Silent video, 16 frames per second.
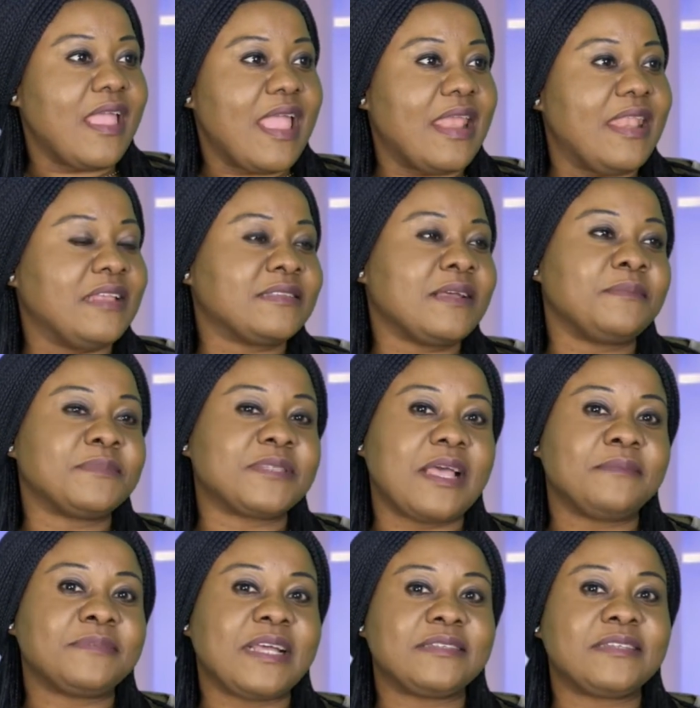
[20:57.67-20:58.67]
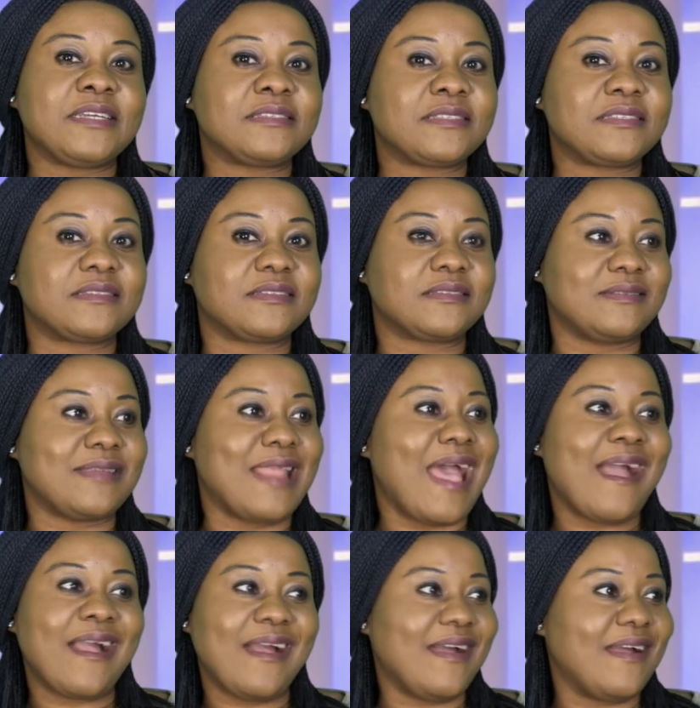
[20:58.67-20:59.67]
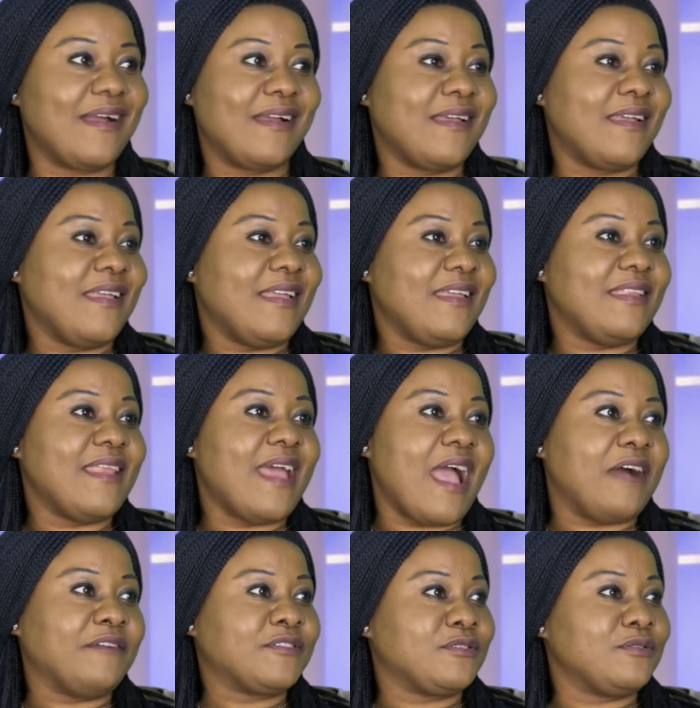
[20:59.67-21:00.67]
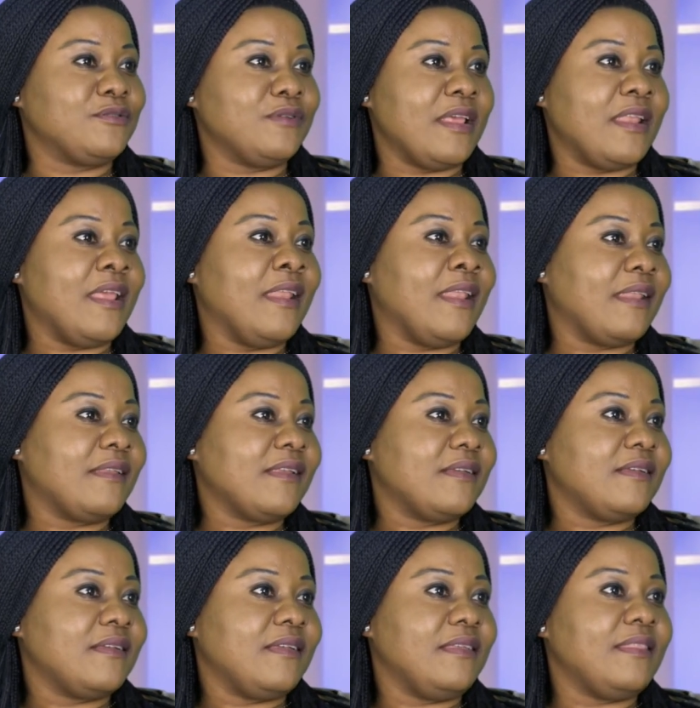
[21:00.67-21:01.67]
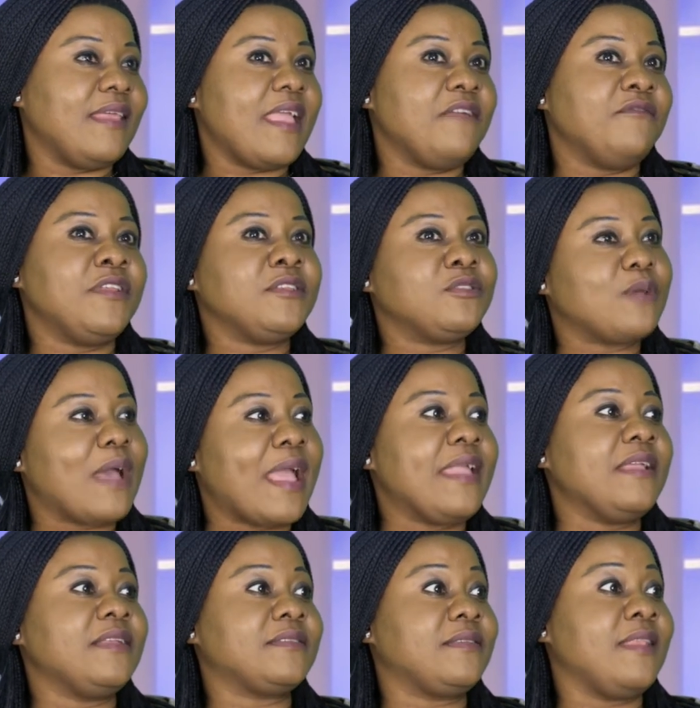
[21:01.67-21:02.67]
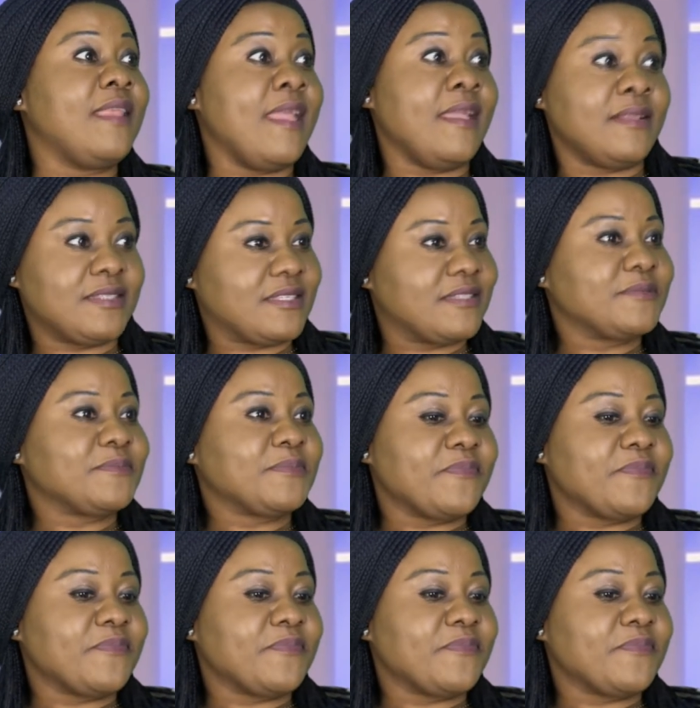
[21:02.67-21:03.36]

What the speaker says: and then sometimes I just snack in the afternoon, and then in the evening I eat late.